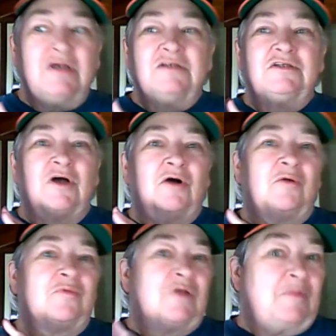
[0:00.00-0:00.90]

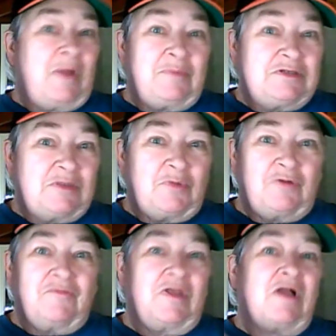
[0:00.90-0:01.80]
So there might be someone
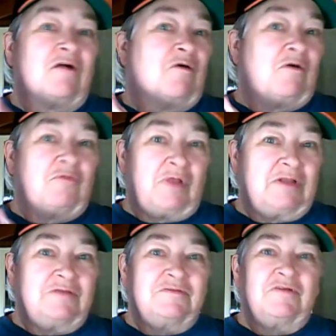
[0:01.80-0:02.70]
over there or
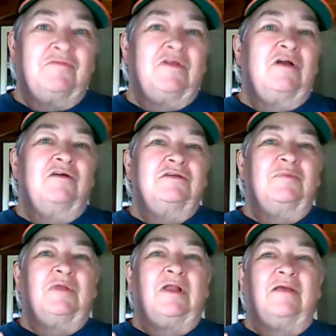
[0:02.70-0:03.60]
relatives over there or
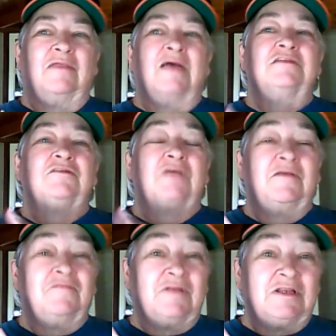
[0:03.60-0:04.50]
something like that. So they
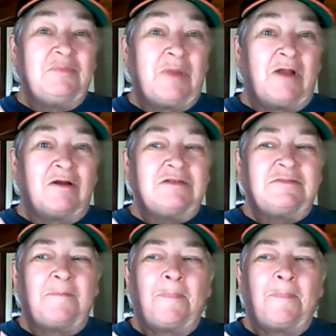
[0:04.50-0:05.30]
flee to Paris